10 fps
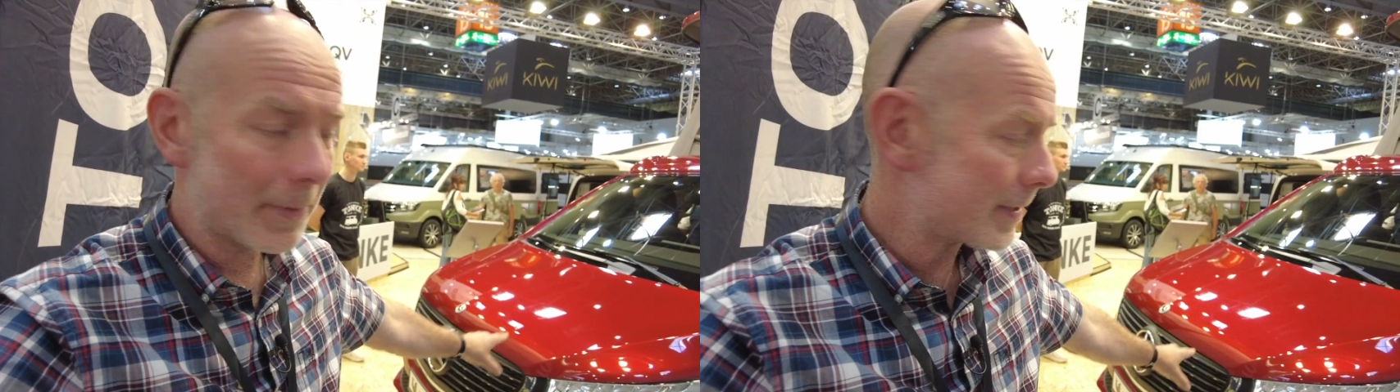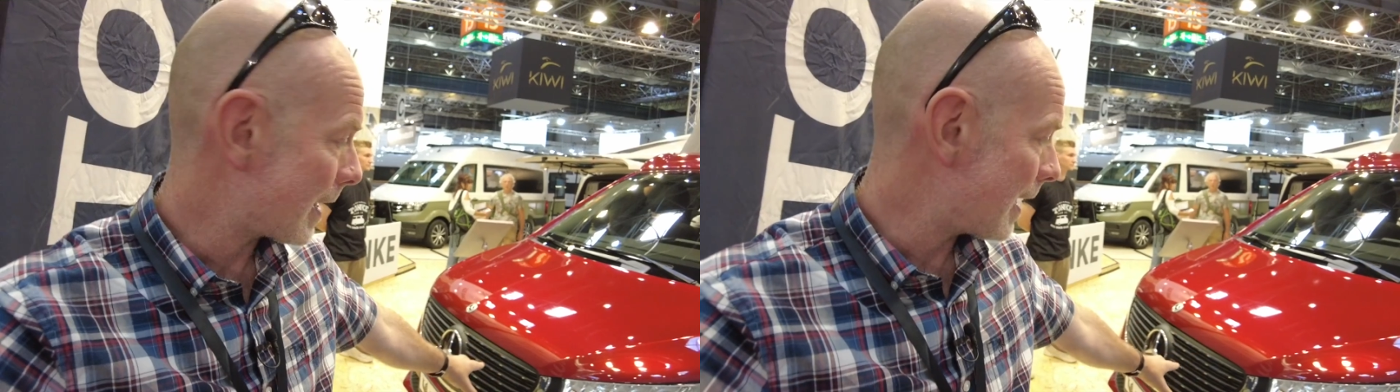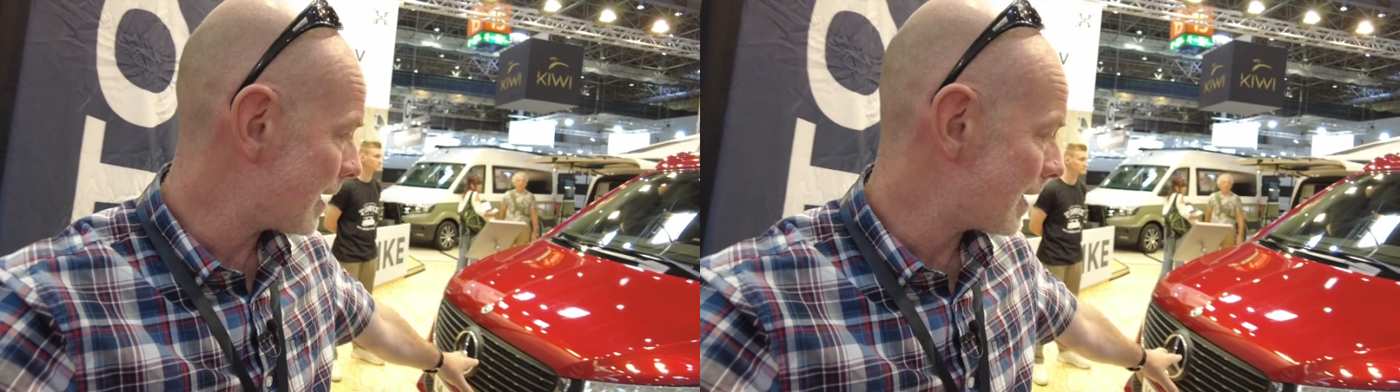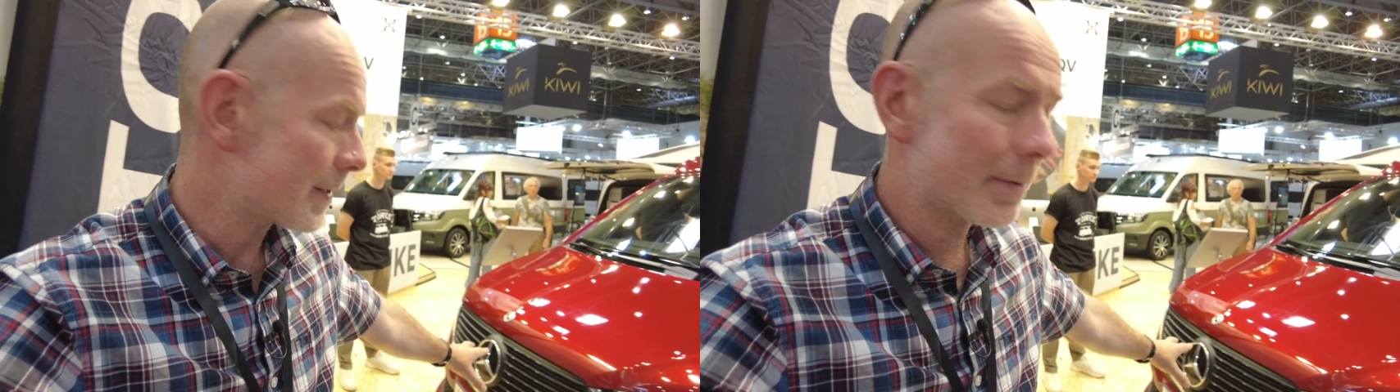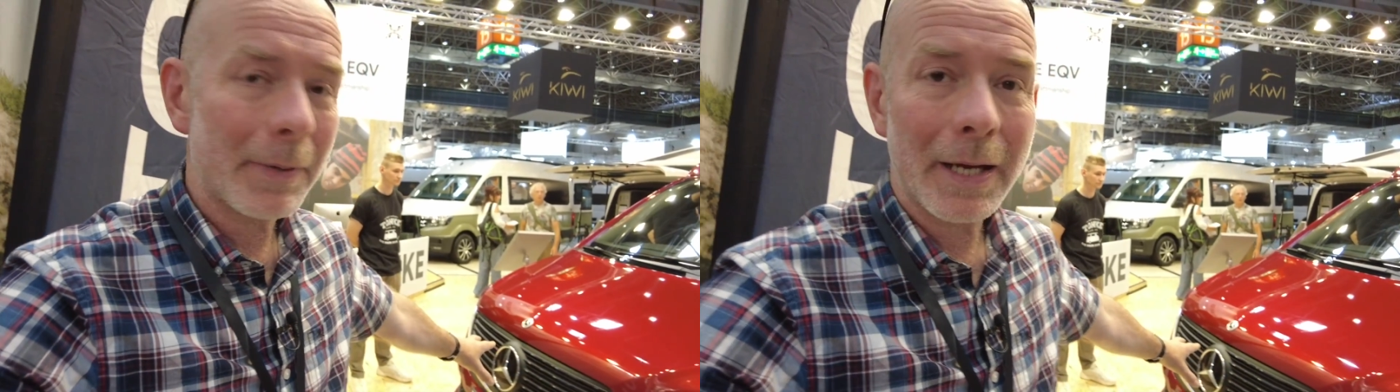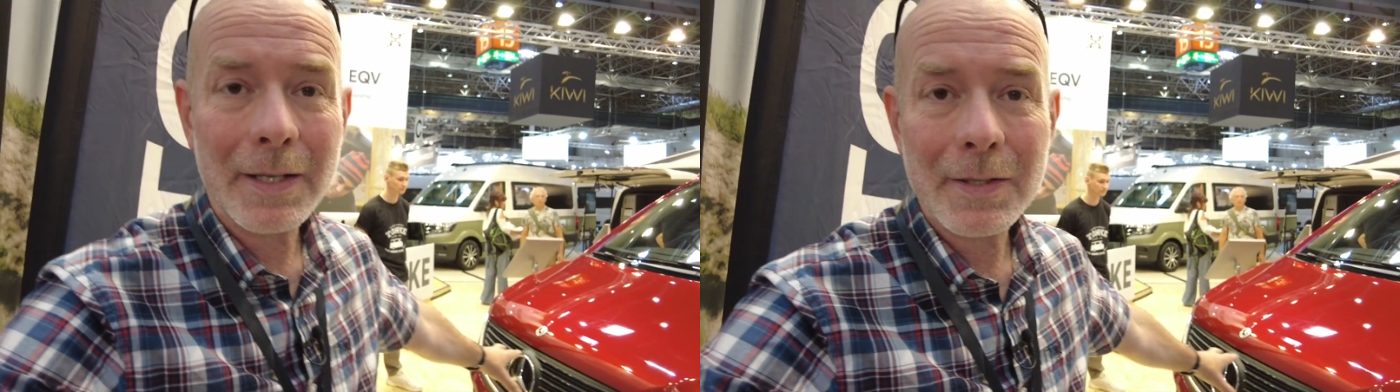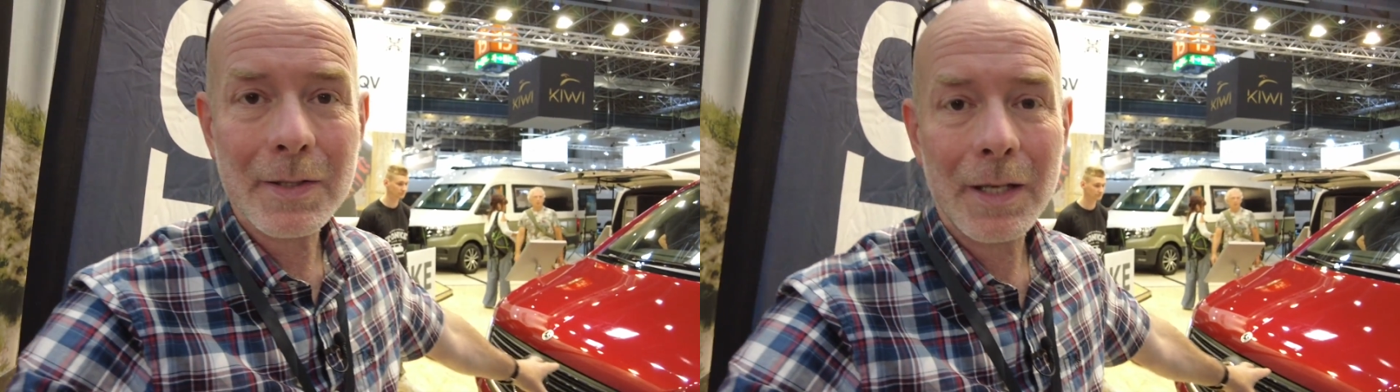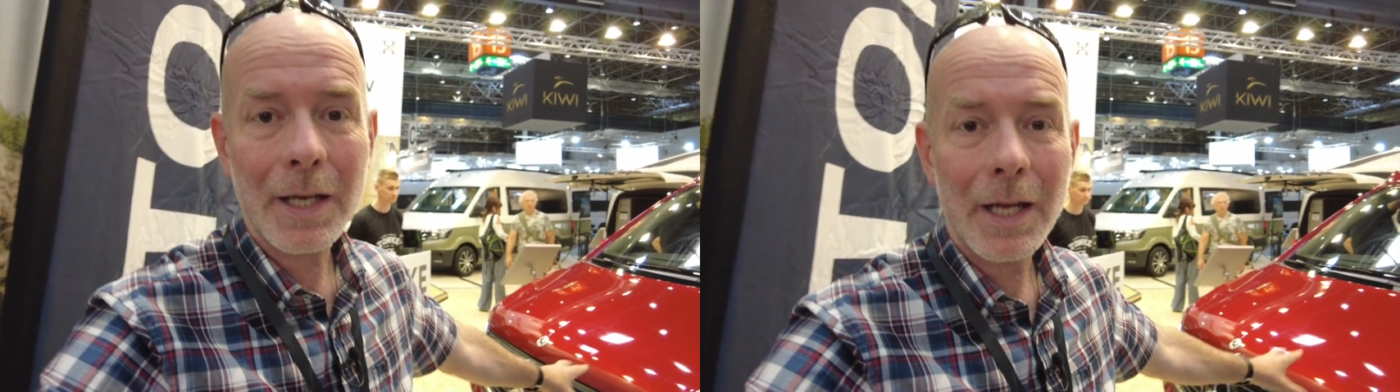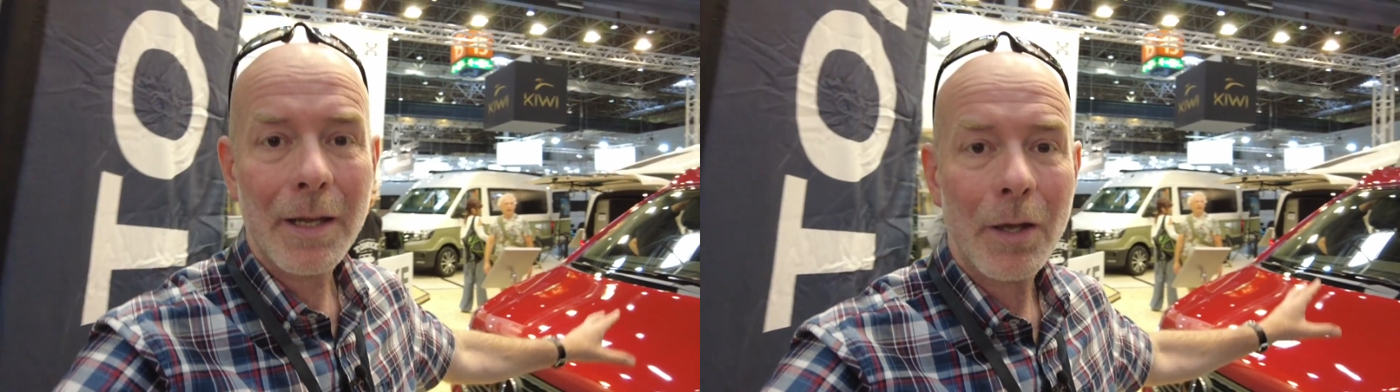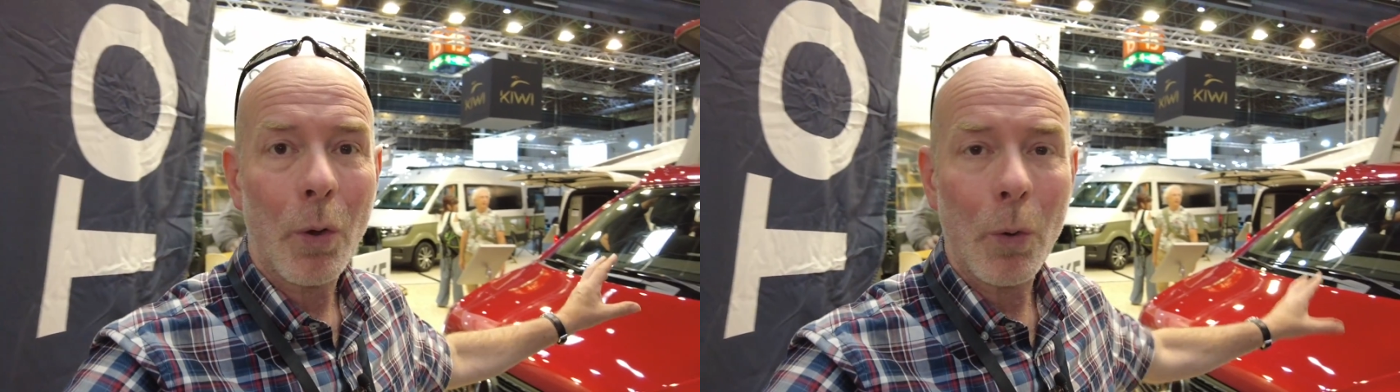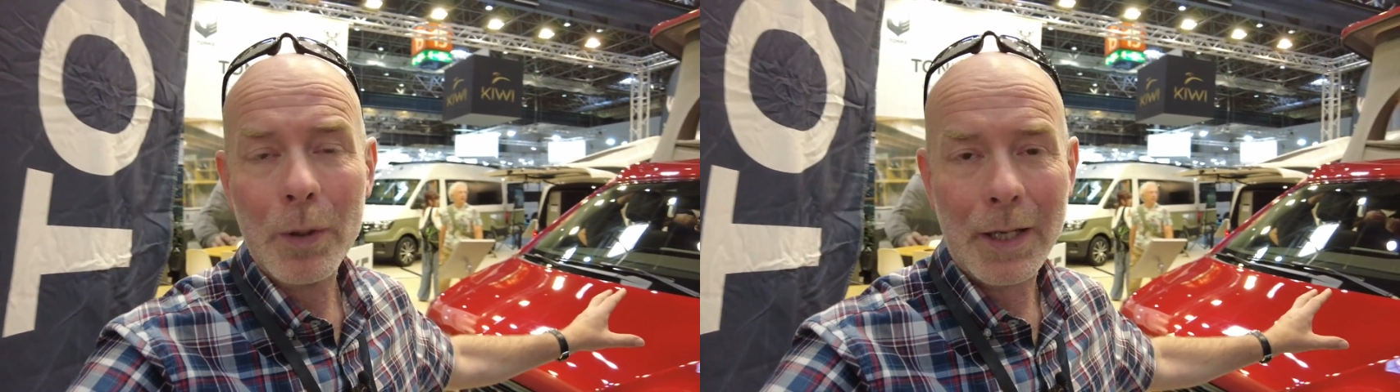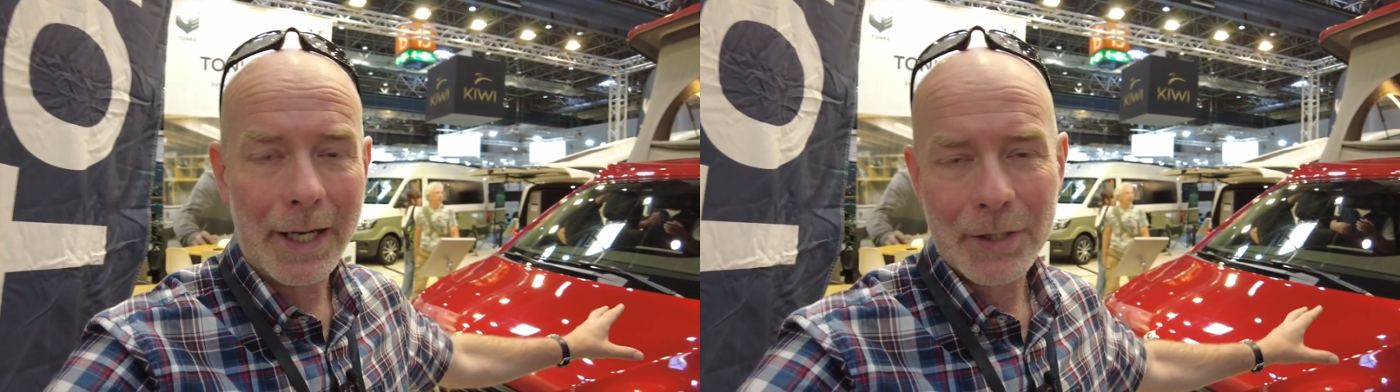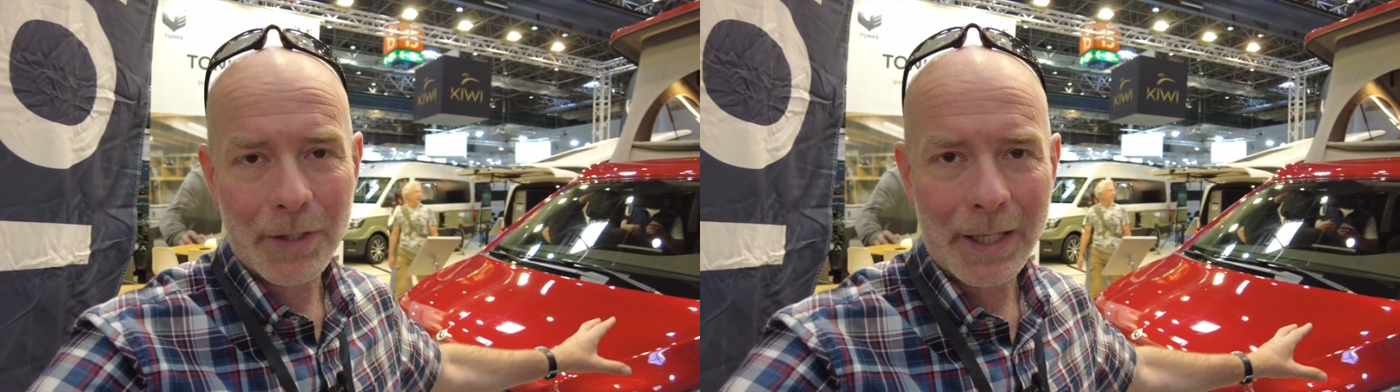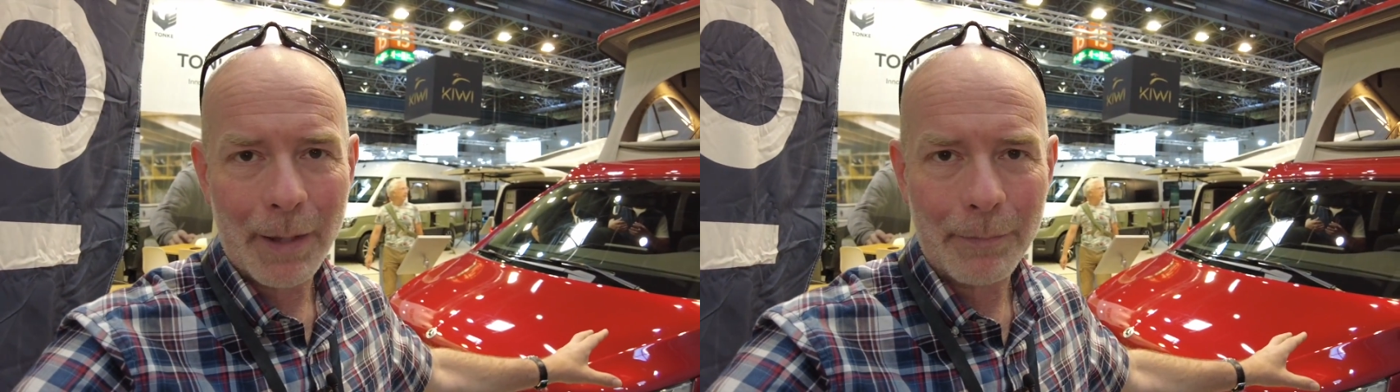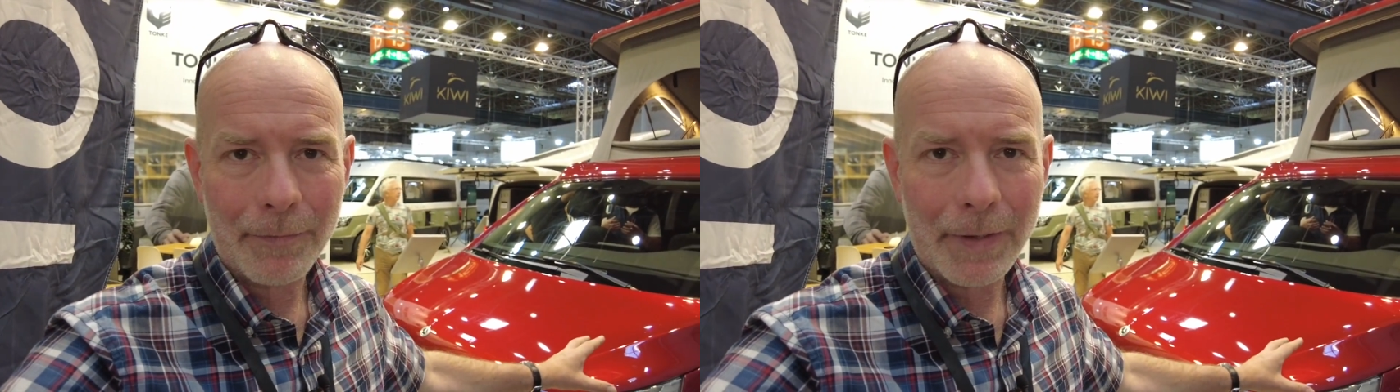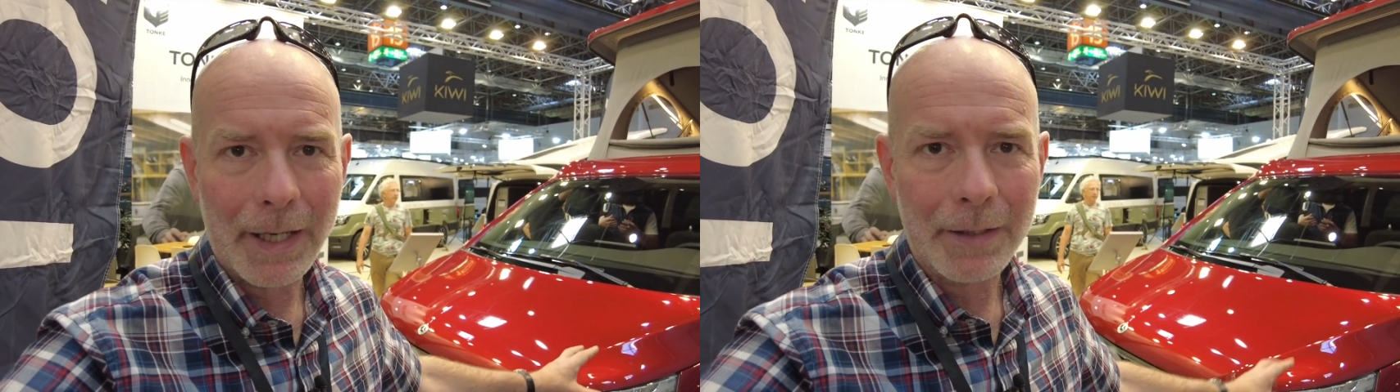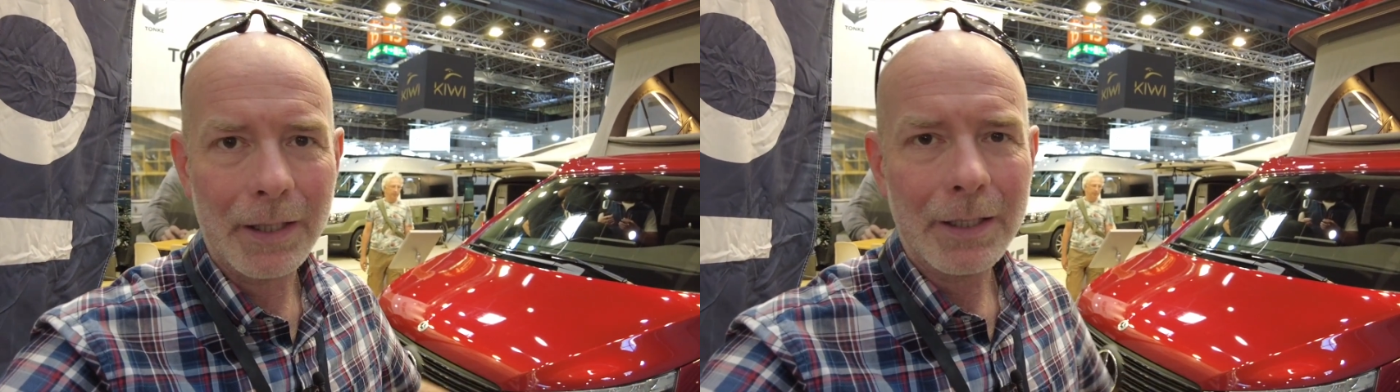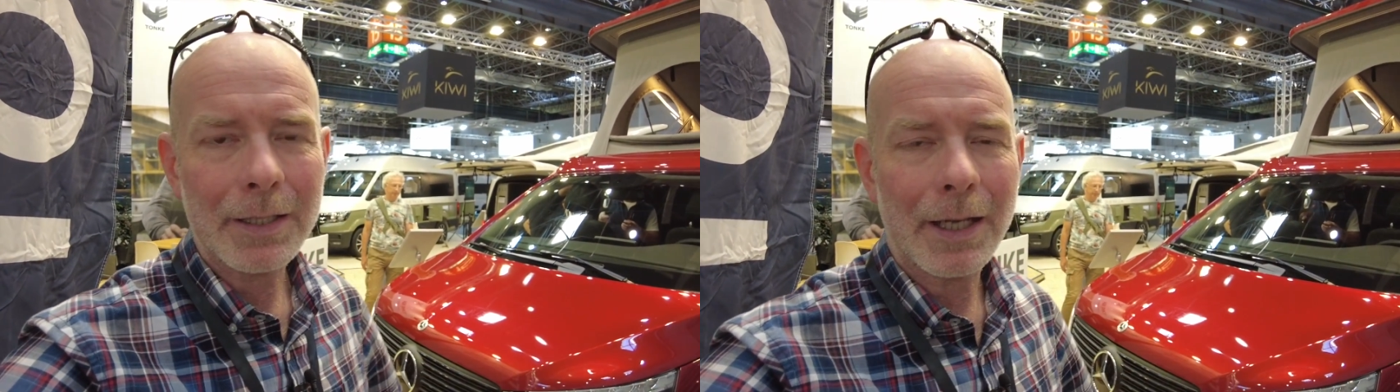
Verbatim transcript: Mercedes-based all-electric camper van.